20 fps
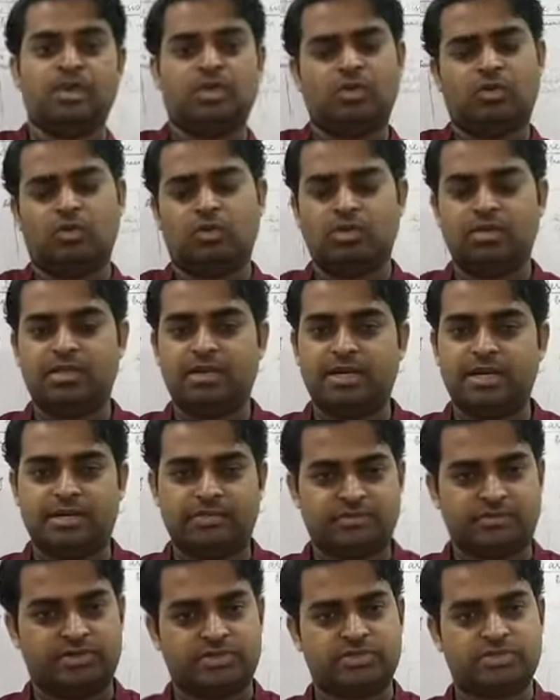All the
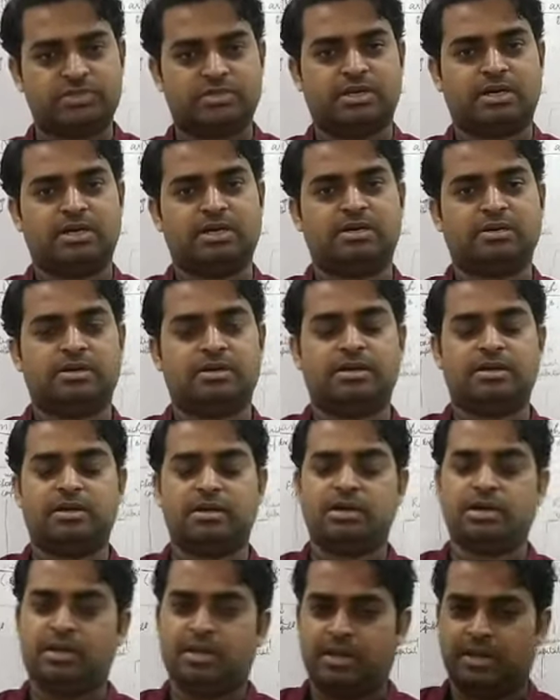definitions
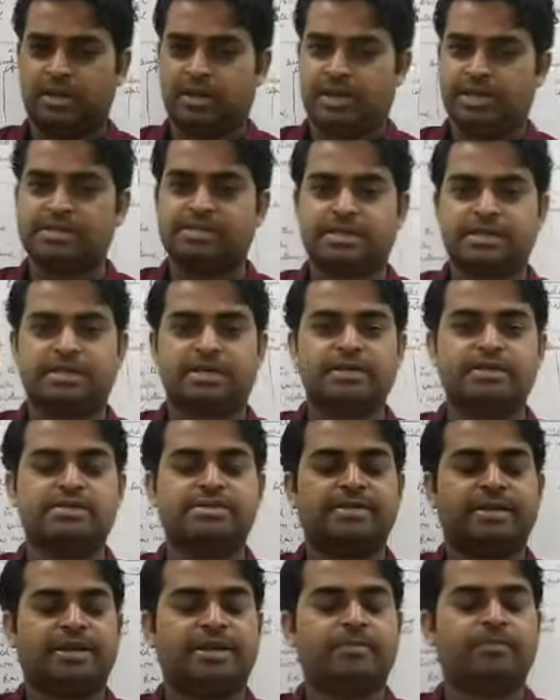are exactly
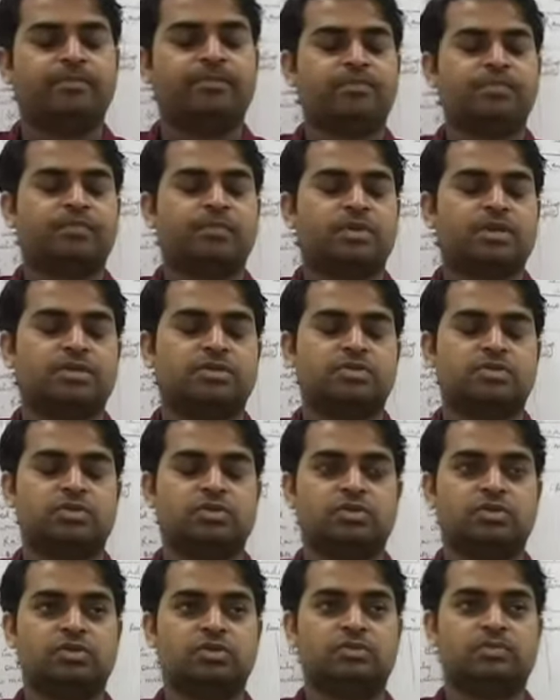same.
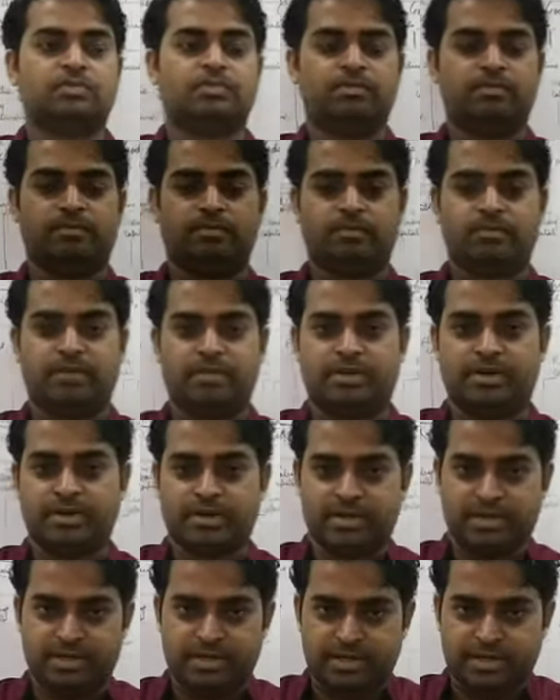So
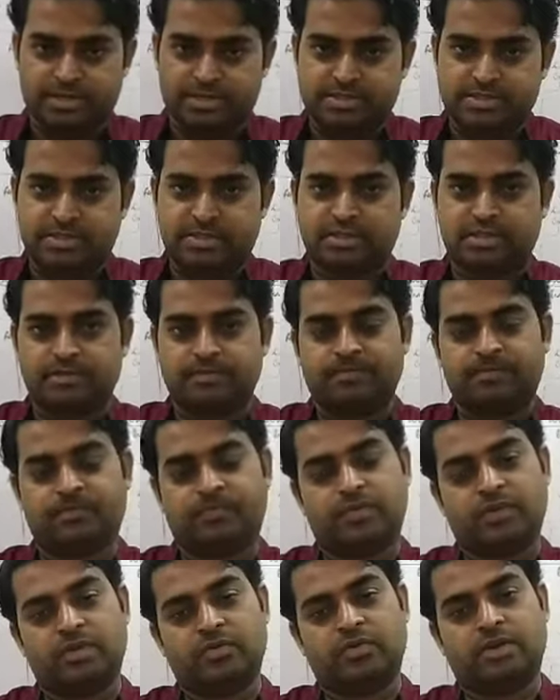it's
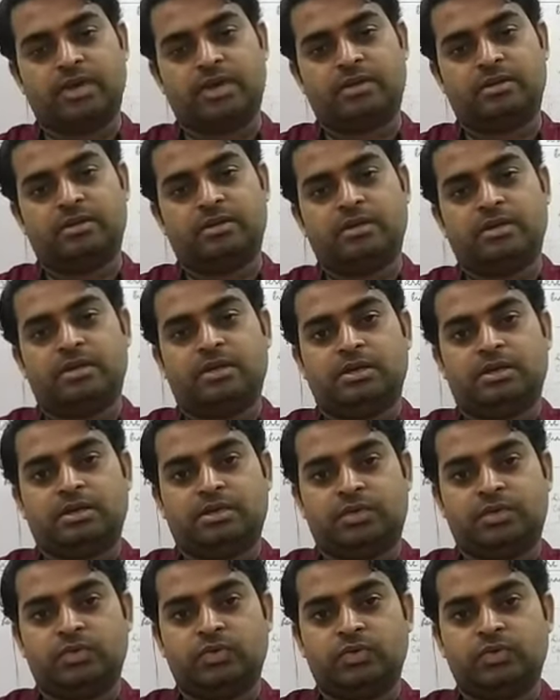you can
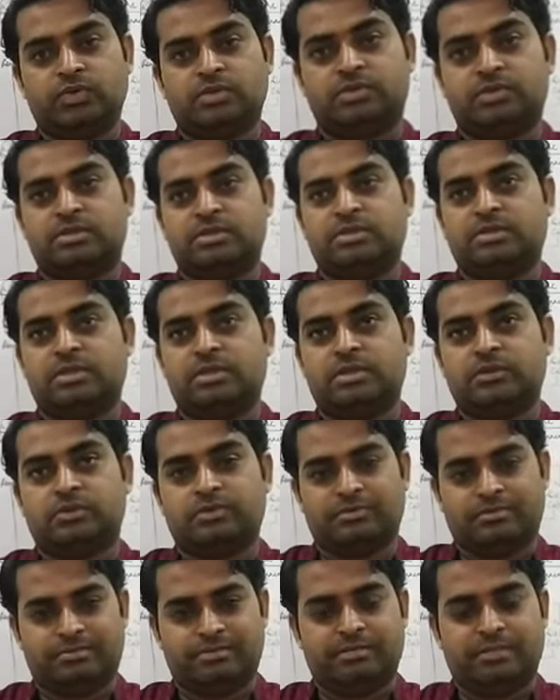use
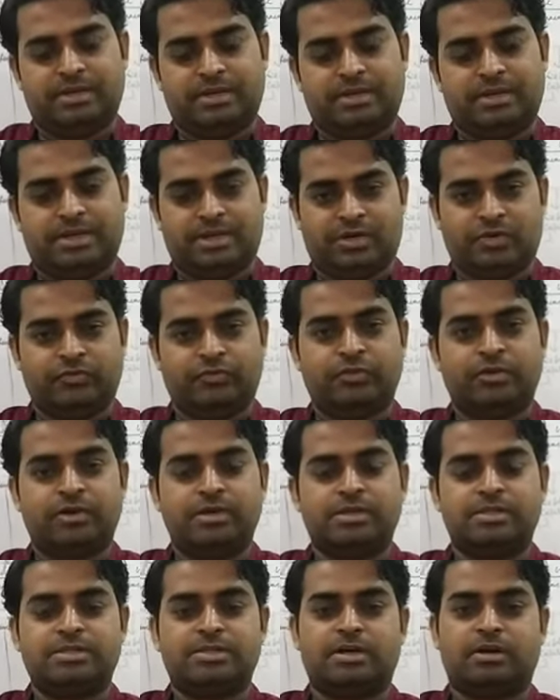the
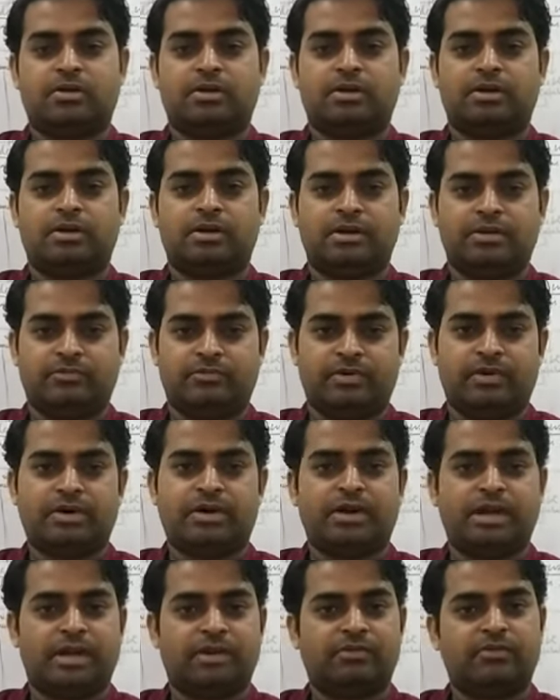words or
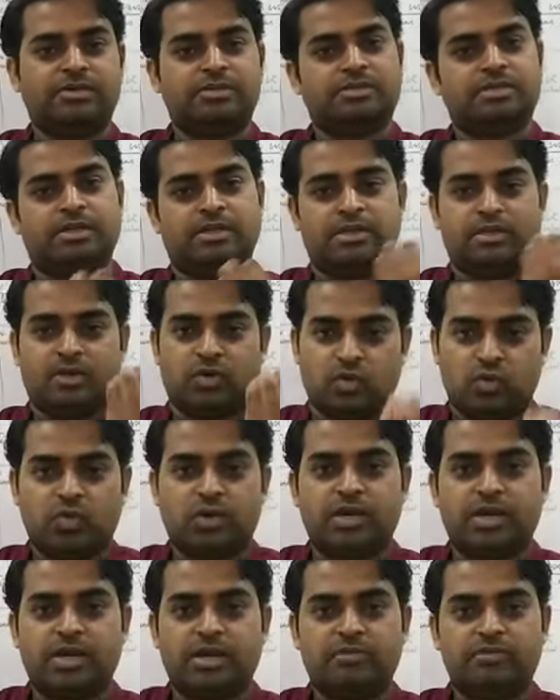different language in the
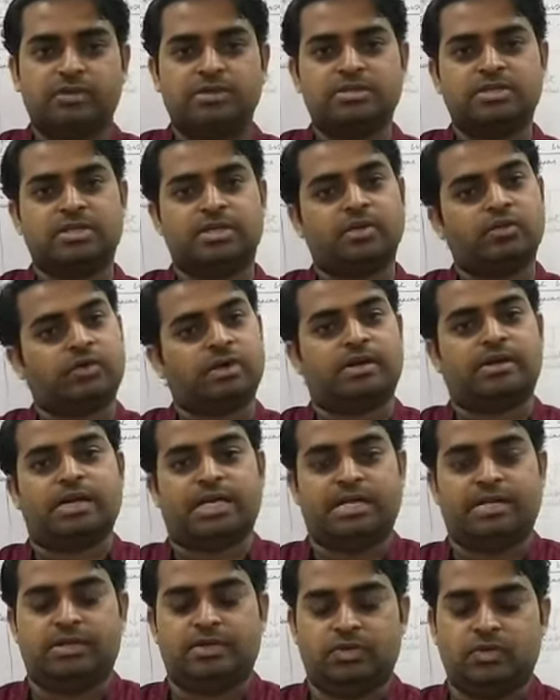own language you can
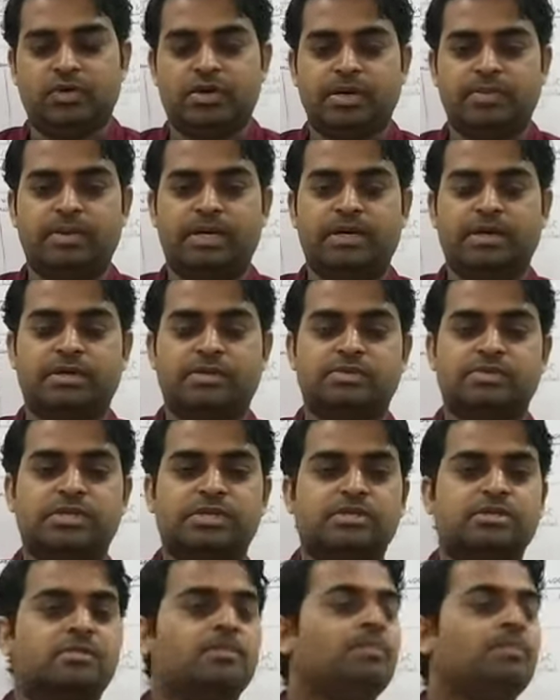write. Okay, my dear students.